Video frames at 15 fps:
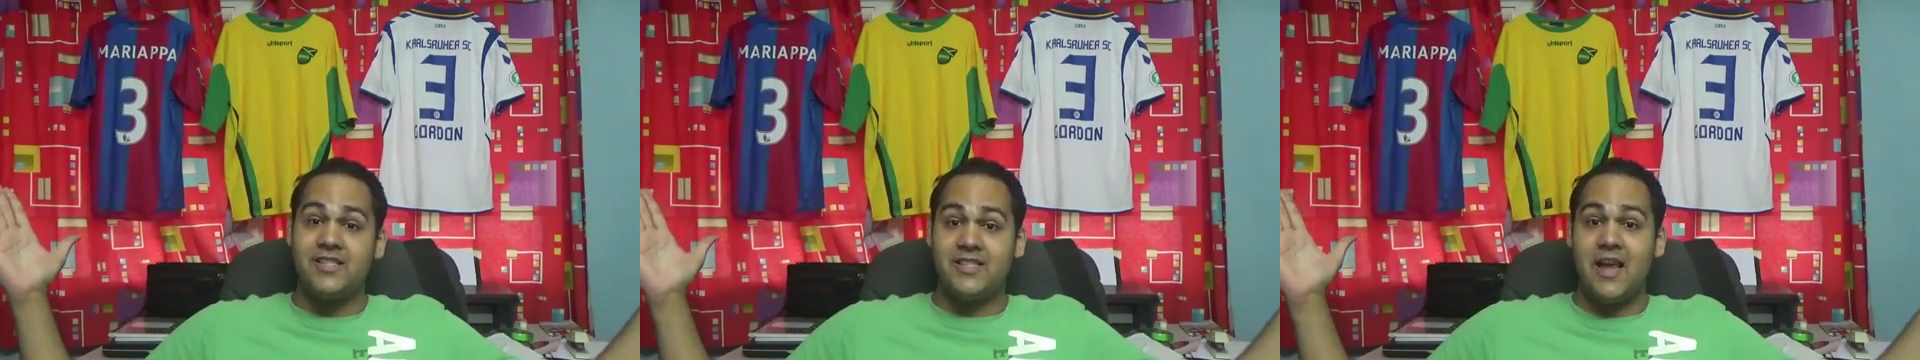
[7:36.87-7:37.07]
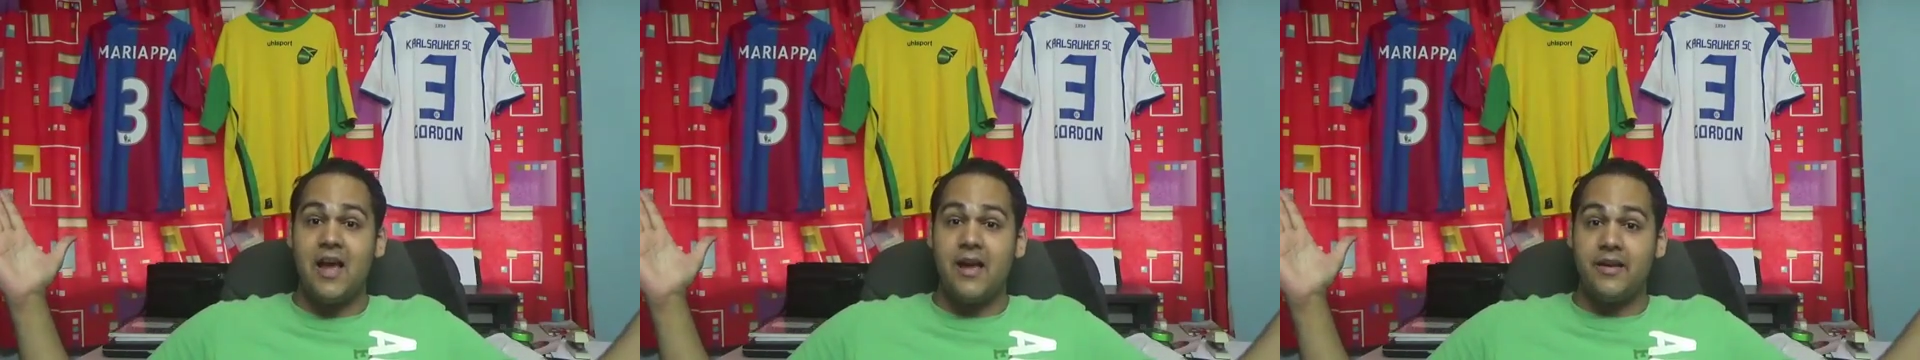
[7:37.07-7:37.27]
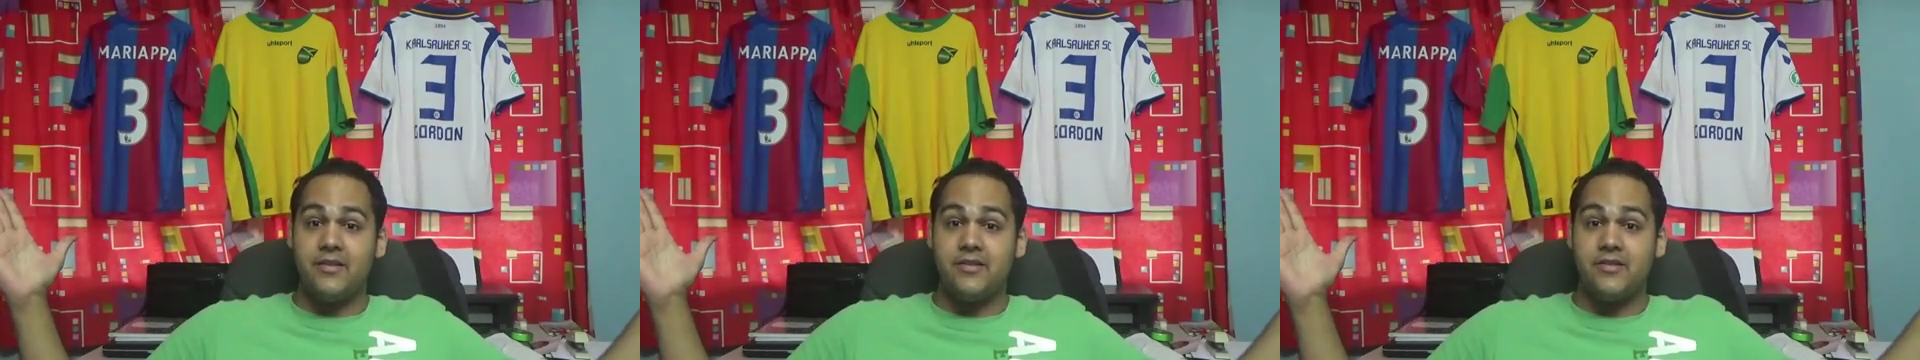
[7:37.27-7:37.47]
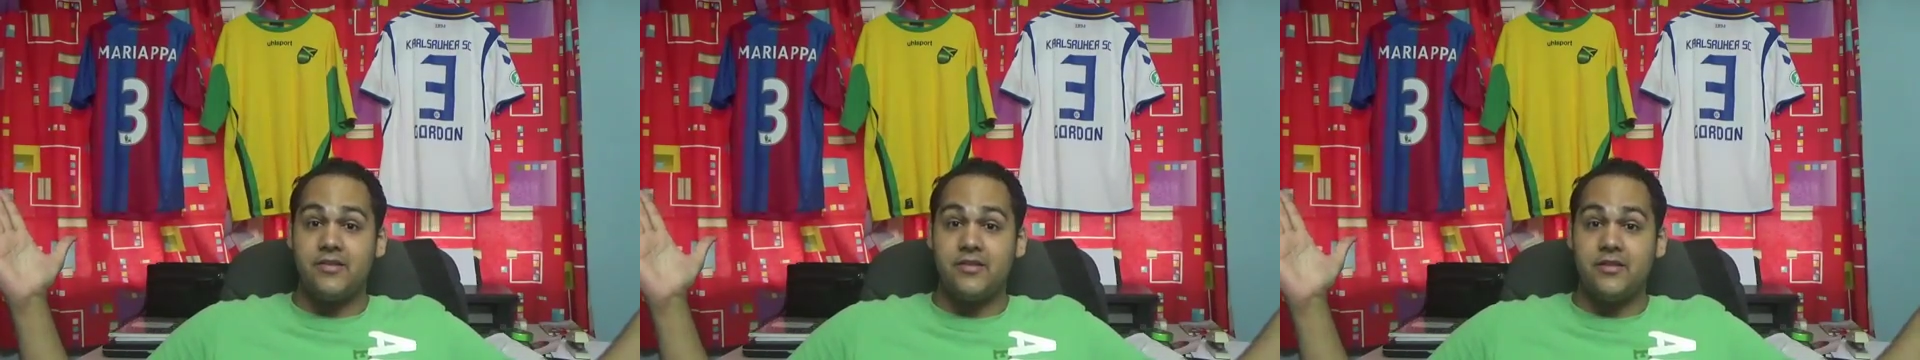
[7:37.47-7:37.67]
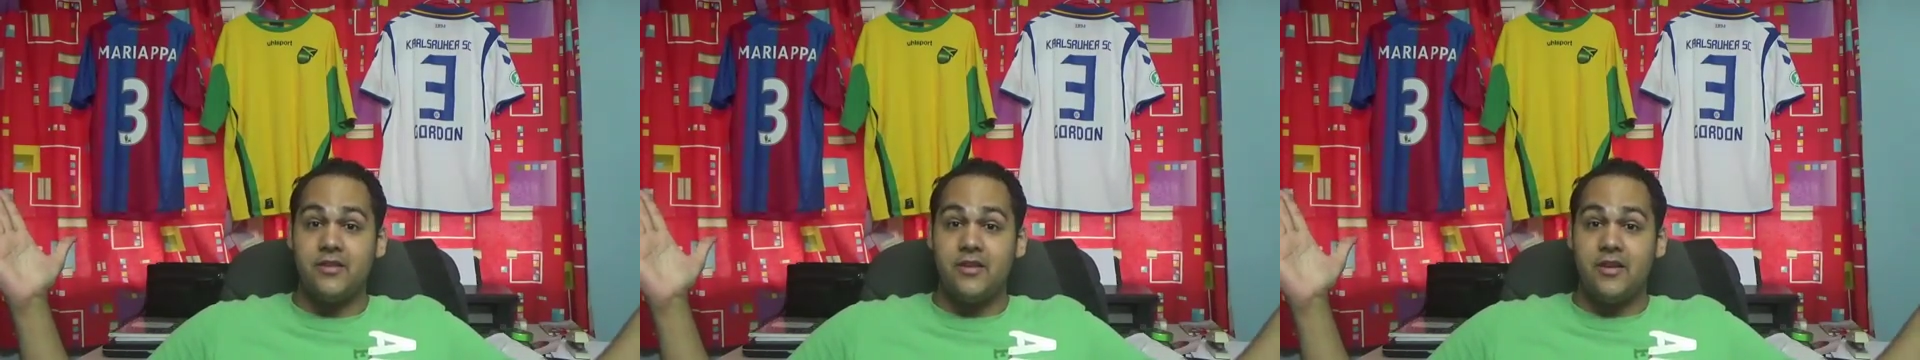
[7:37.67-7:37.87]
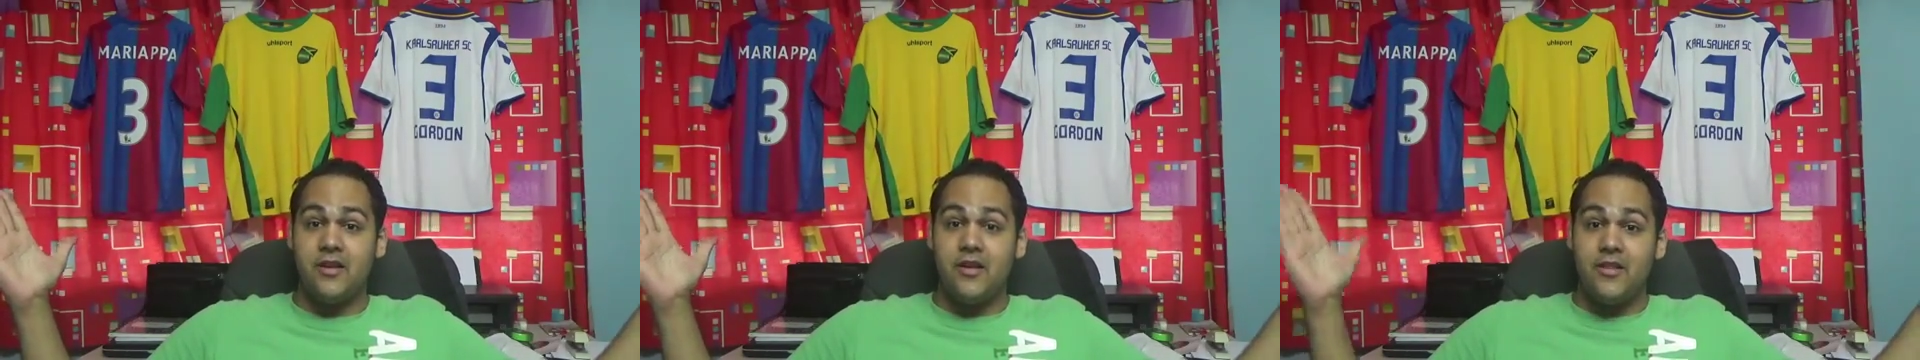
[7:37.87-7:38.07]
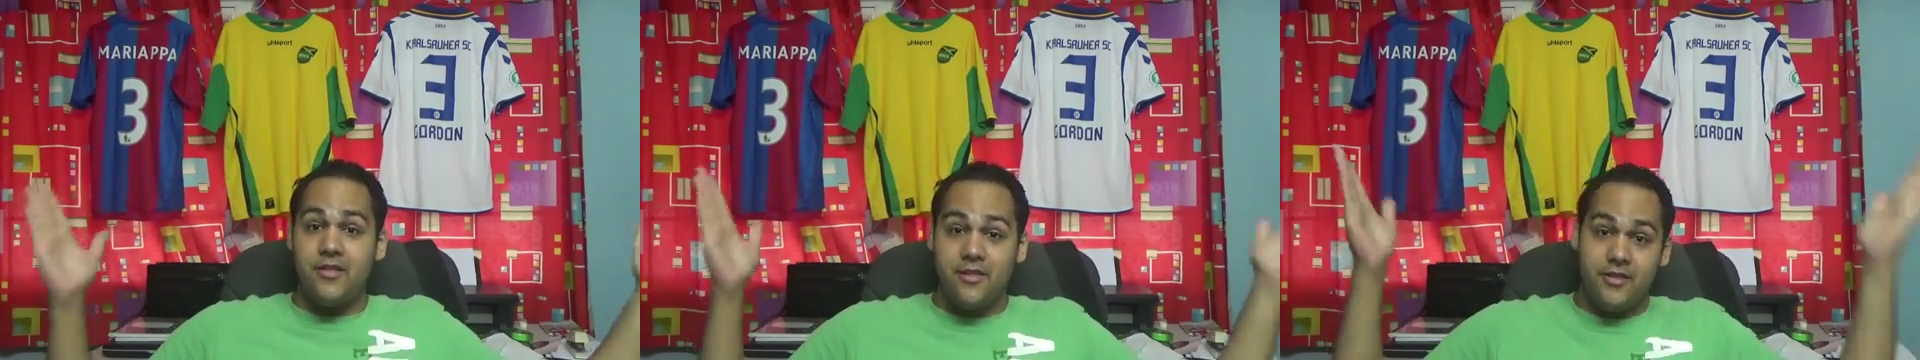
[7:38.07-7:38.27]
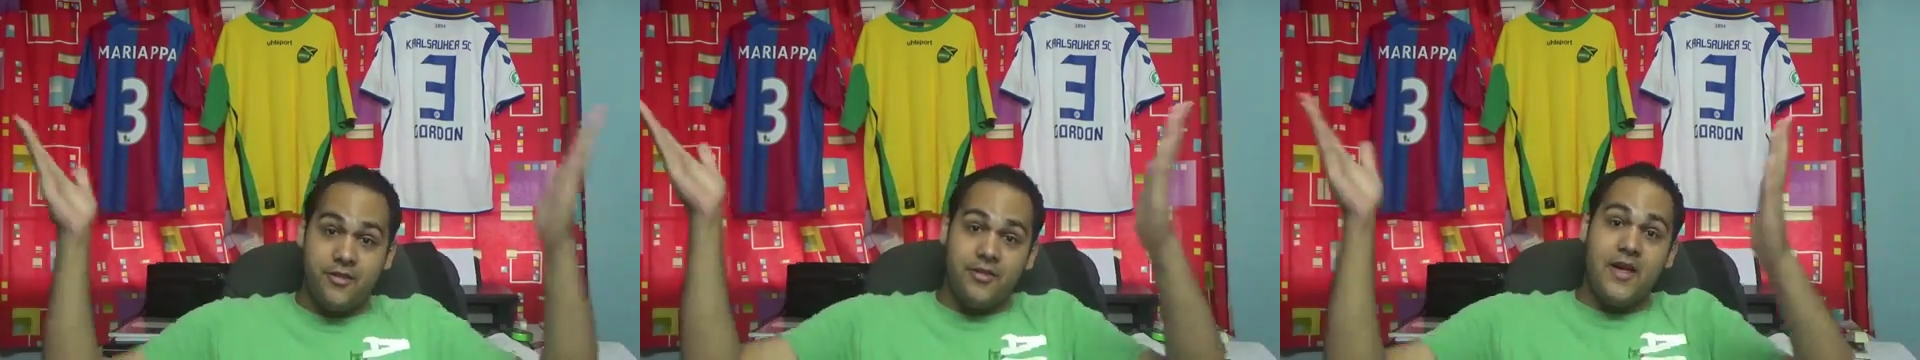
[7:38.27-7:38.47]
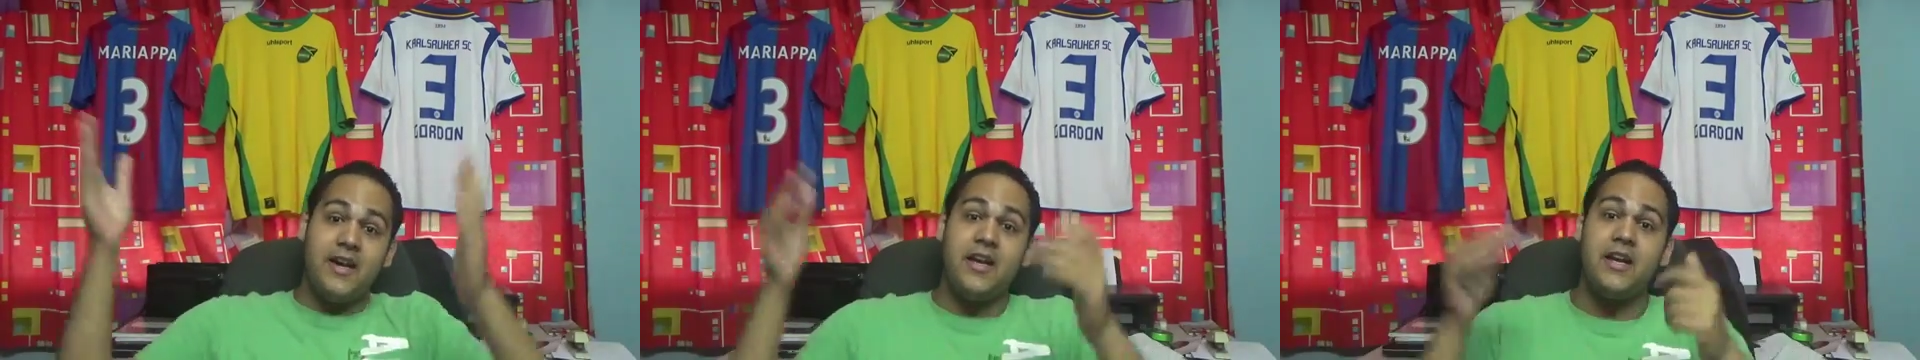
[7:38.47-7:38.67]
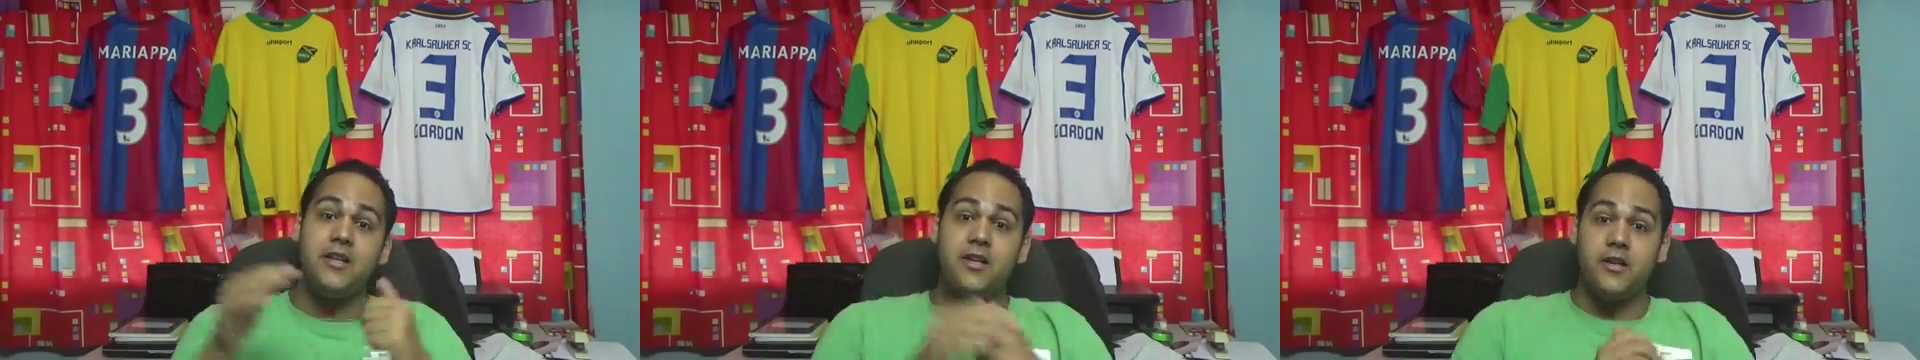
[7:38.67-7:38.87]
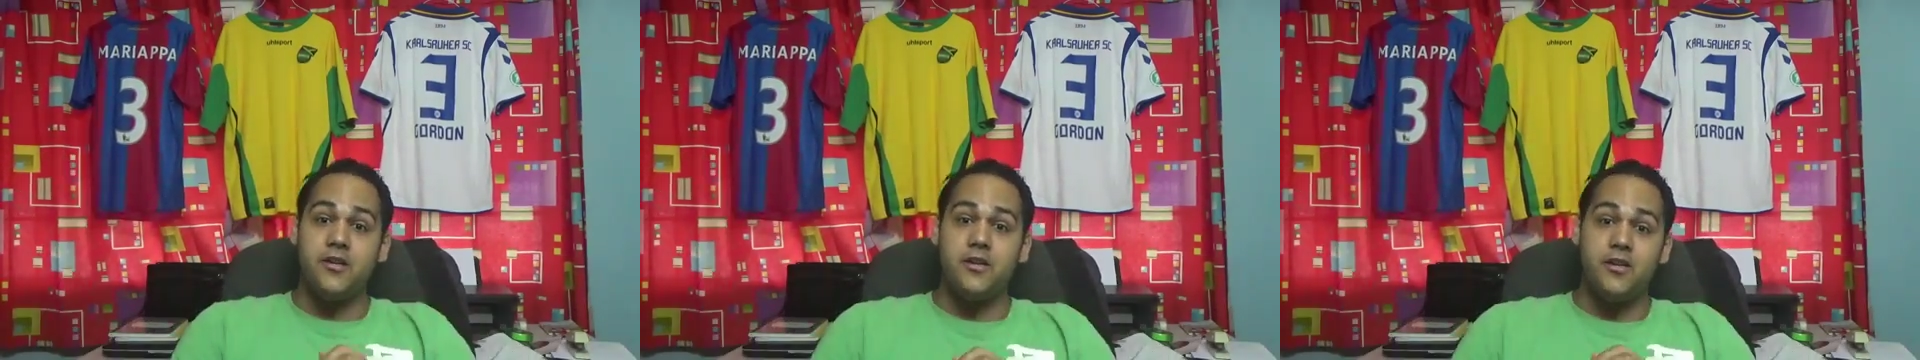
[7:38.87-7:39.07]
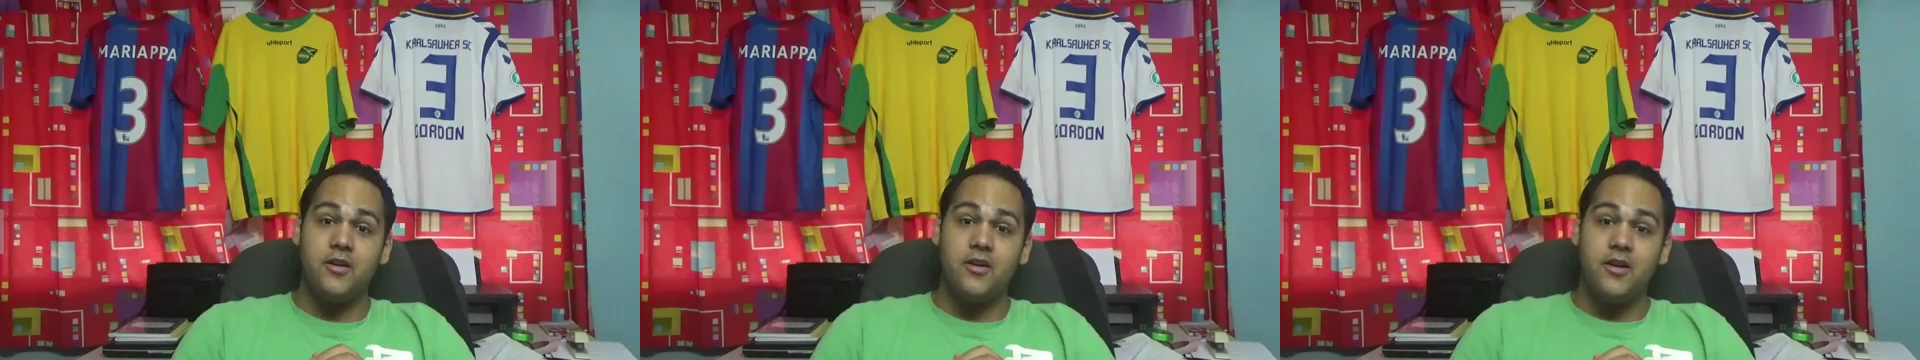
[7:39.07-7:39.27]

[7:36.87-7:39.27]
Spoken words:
size than England.